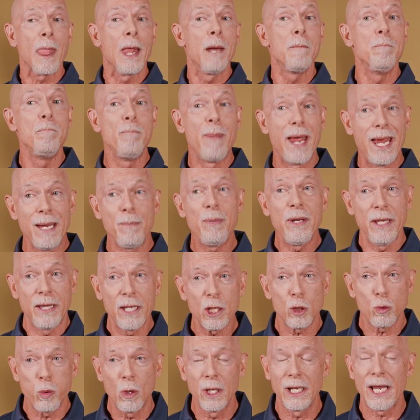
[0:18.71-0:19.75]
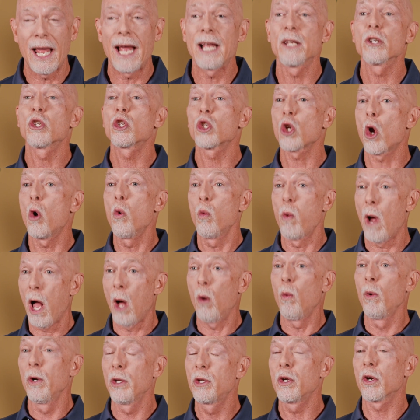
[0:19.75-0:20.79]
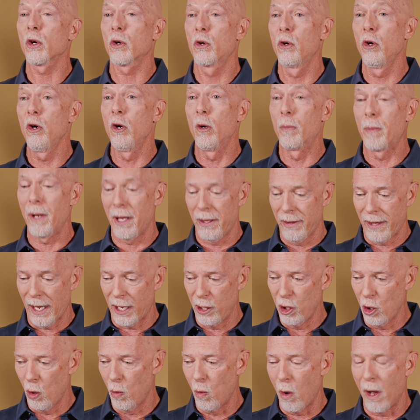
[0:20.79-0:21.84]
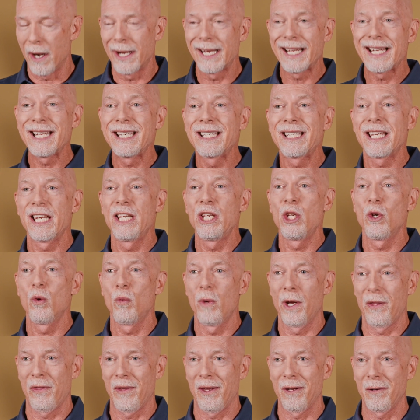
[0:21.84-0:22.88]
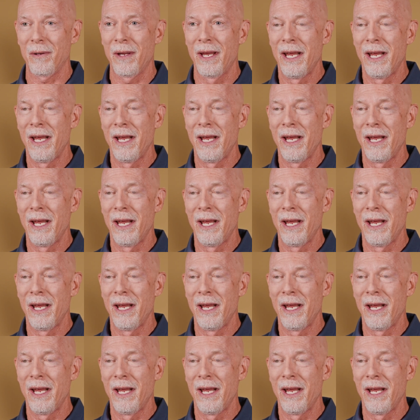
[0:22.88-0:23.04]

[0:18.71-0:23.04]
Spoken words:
Maybe this will land so well with your group that you'll want to continue with it.